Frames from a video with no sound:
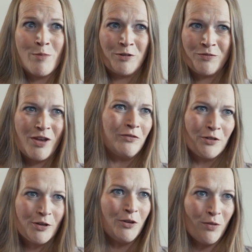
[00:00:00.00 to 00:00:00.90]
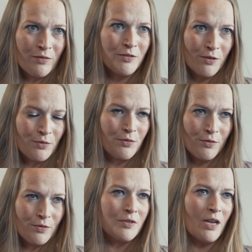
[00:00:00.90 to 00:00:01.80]
amount of effort you have to go
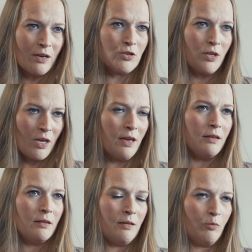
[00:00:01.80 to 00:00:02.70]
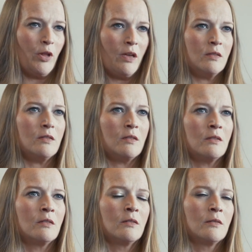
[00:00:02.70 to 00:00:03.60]
through to actually get implants.